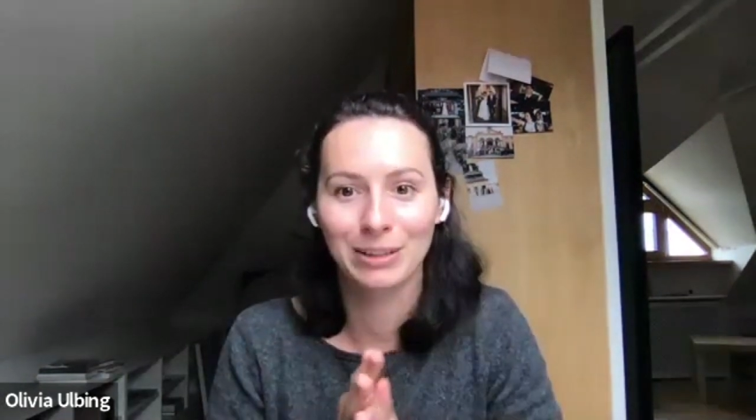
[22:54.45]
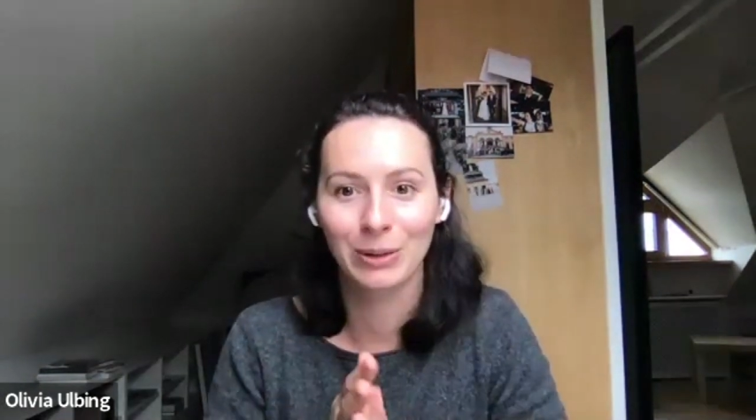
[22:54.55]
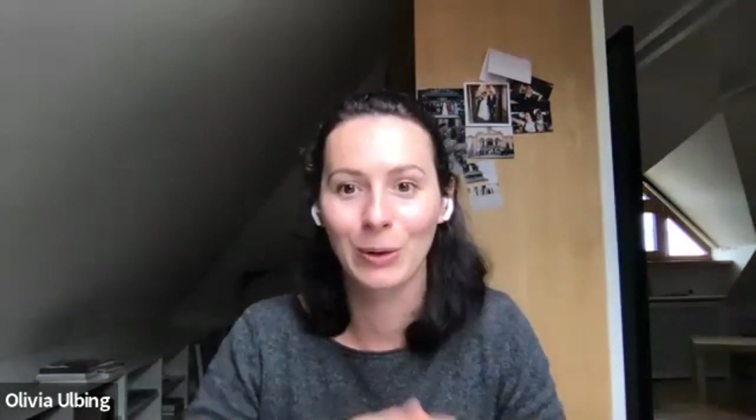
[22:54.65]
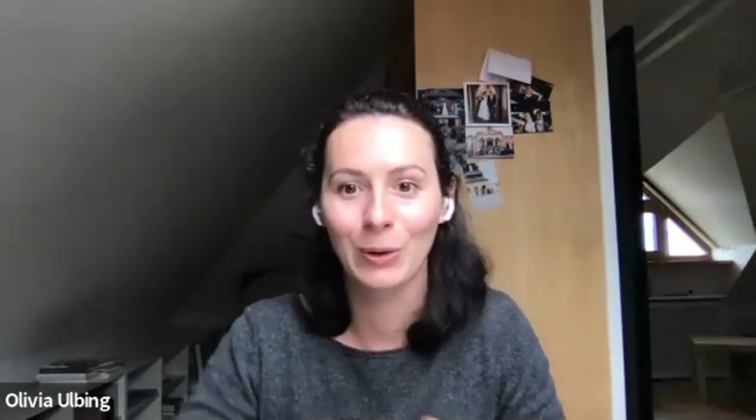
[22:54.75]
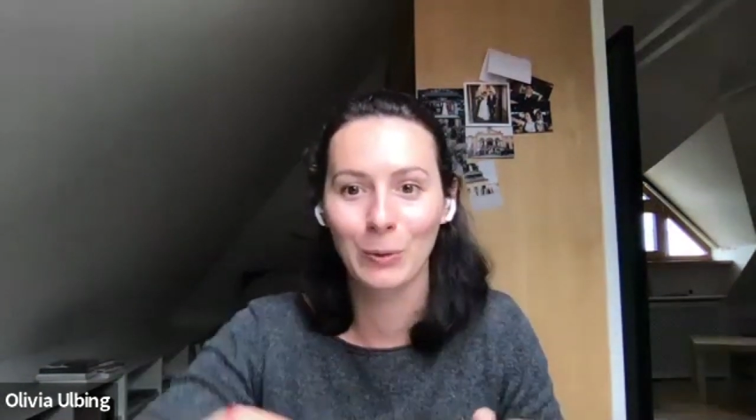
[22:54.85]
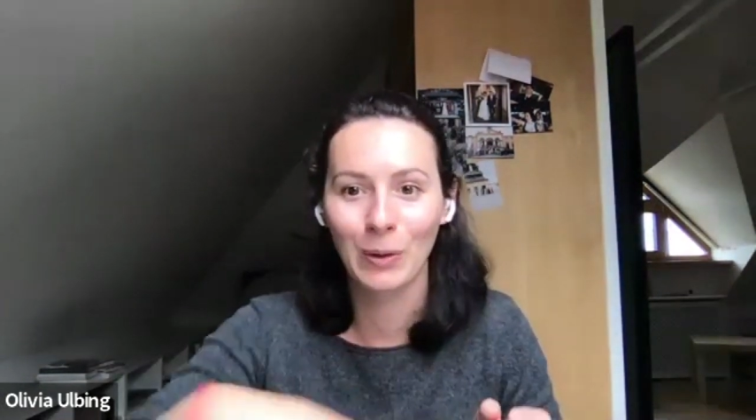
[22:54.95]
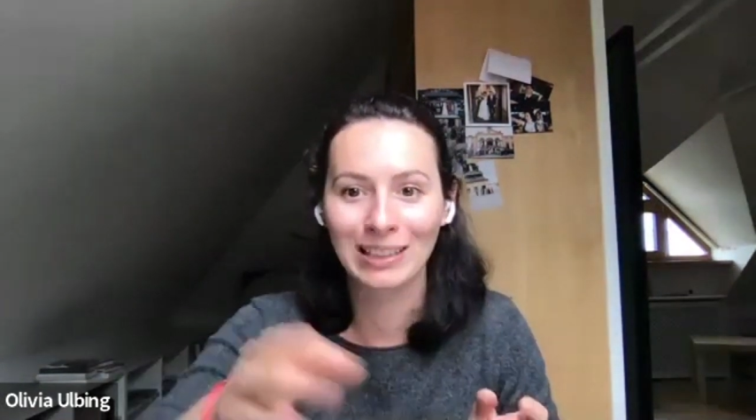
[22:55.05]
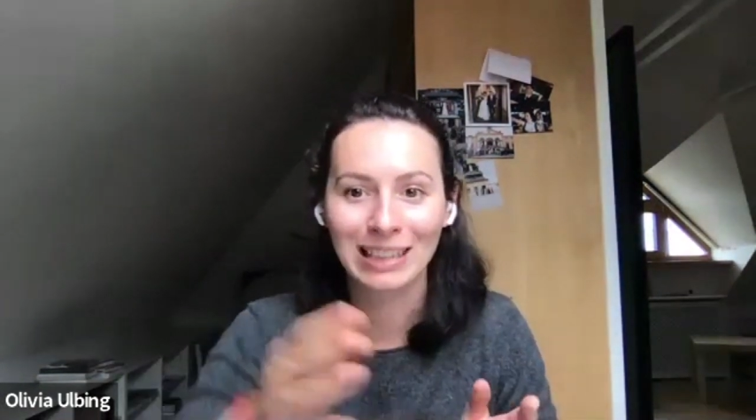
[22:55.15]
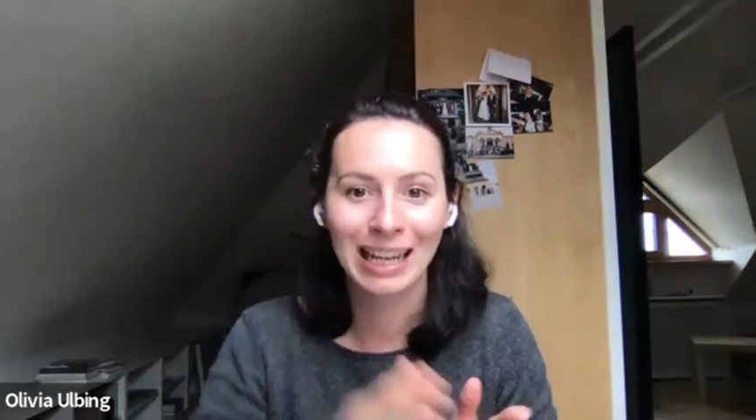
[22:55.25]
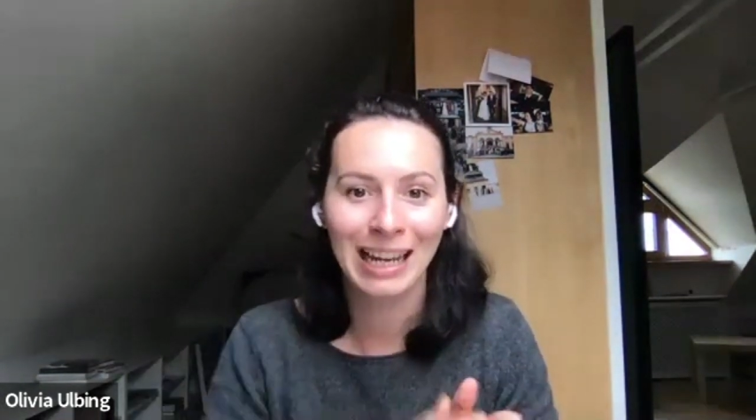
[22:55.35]
So
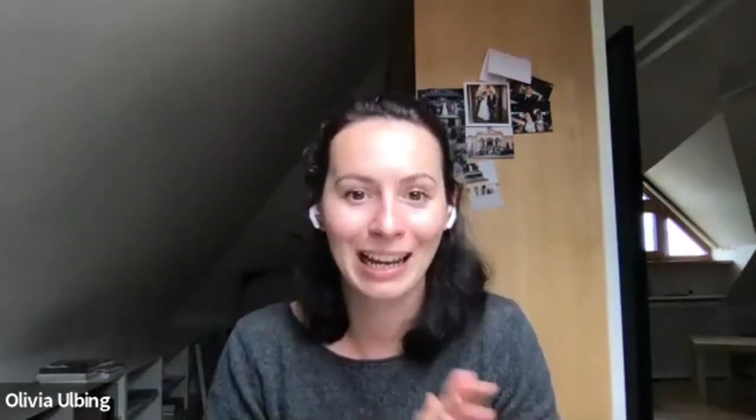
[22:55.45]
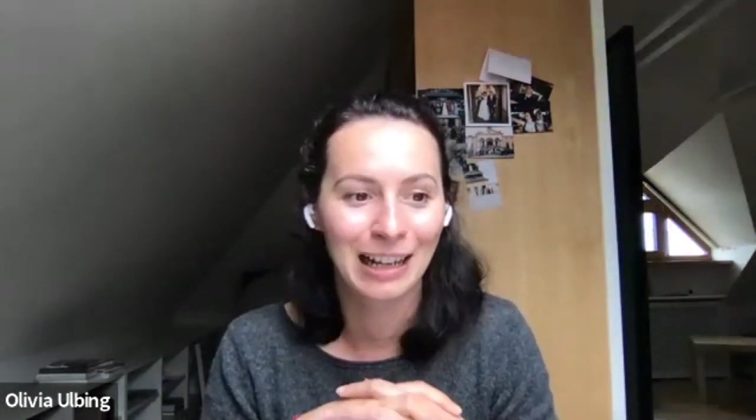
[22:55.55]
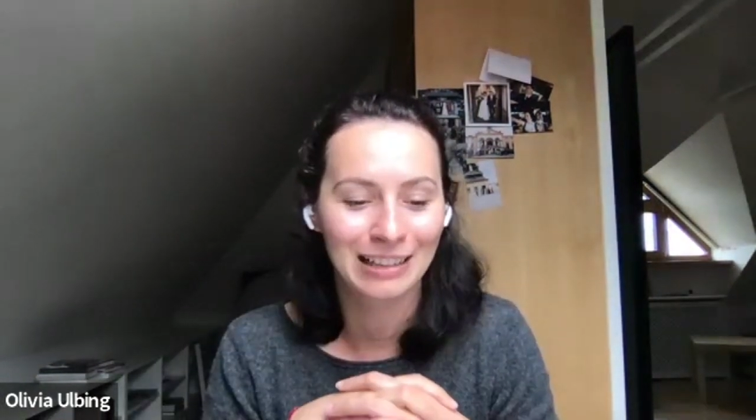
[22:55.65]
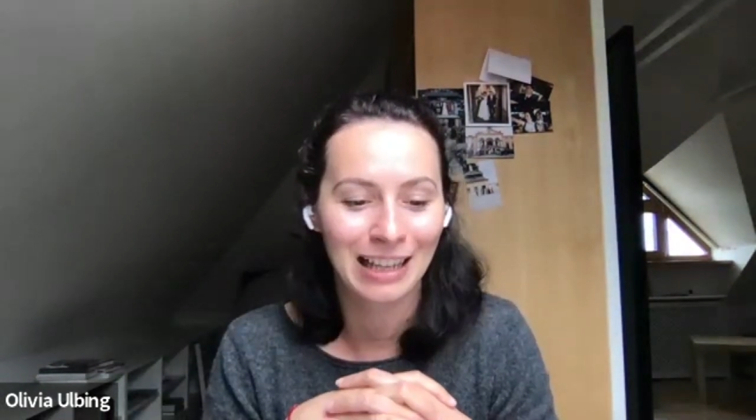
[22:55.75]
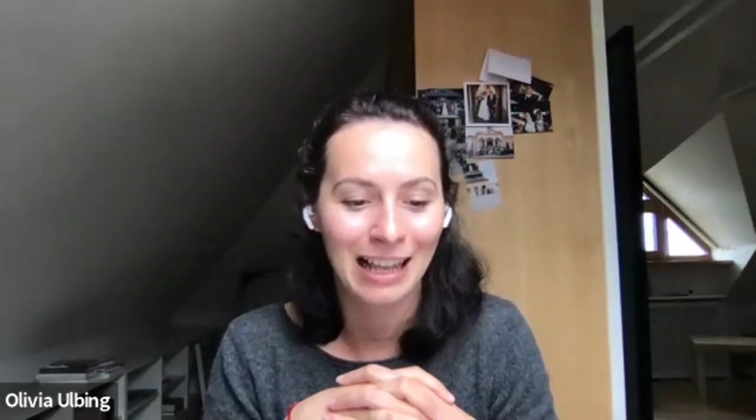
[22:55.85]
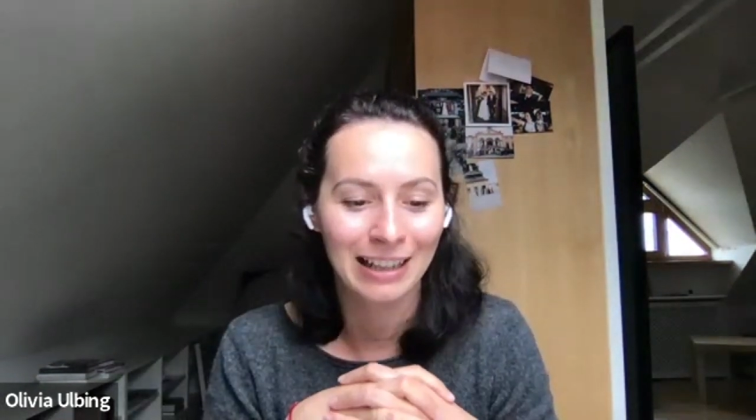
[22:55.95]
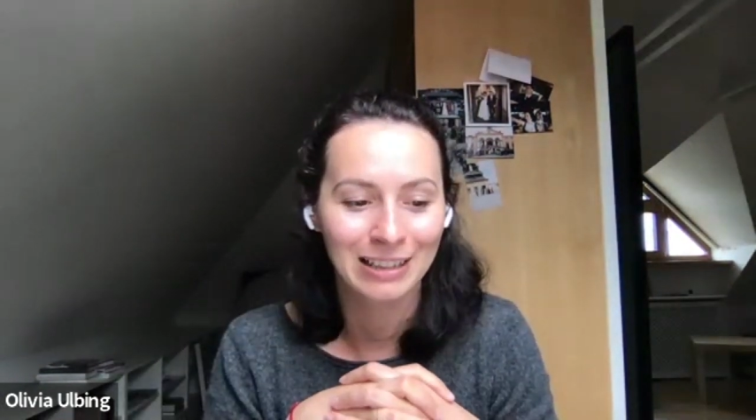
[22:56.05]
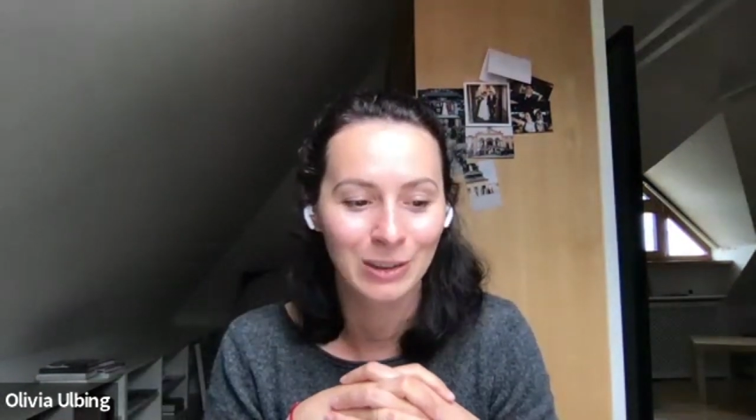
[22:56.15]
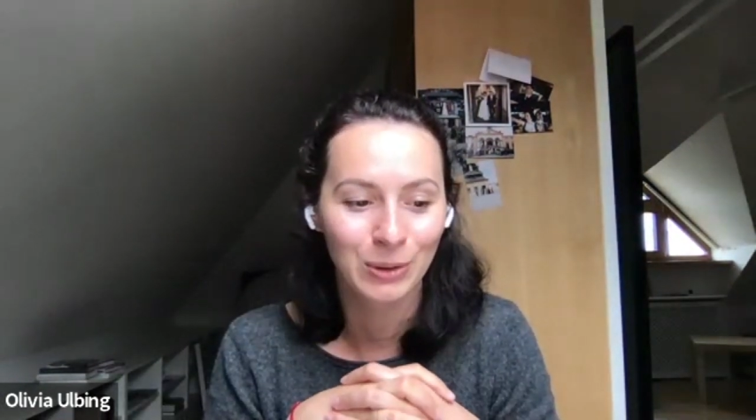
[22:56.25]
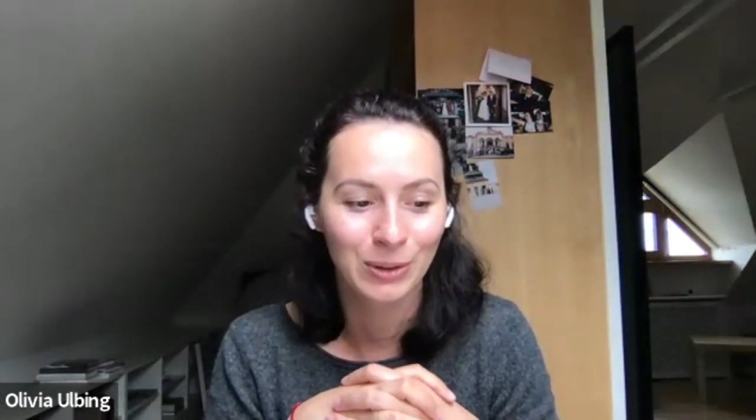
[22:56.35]
once I got
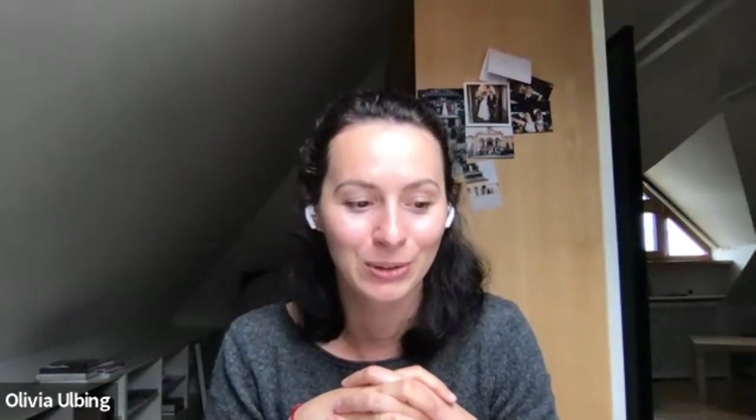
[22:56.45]
Alex into